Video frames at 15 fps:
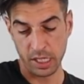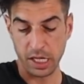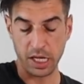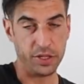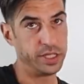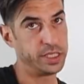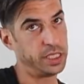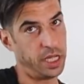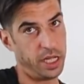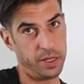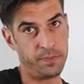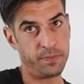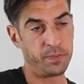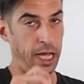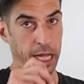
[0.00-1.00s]
are the
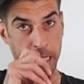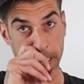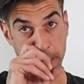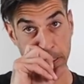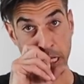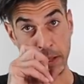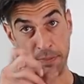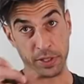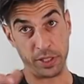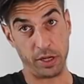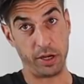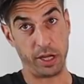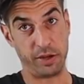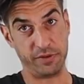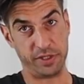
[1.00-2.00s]
same, and
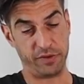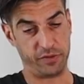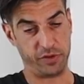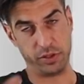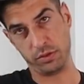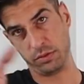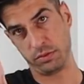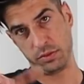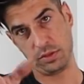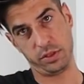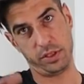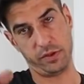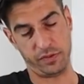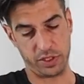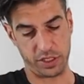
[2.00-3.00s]
Campagnola have a different
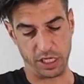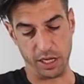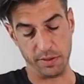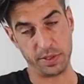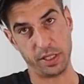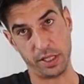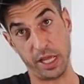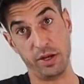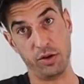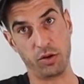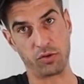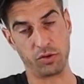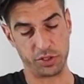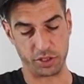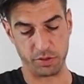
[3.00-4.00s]
shape, so they're
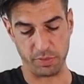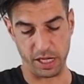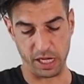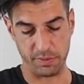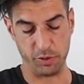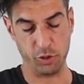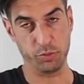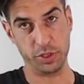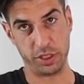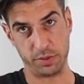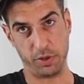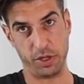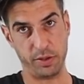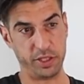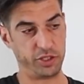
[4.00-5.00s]
not cross-compatible, but
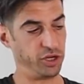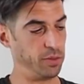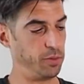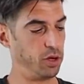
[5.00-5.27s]
Shimano and SRAM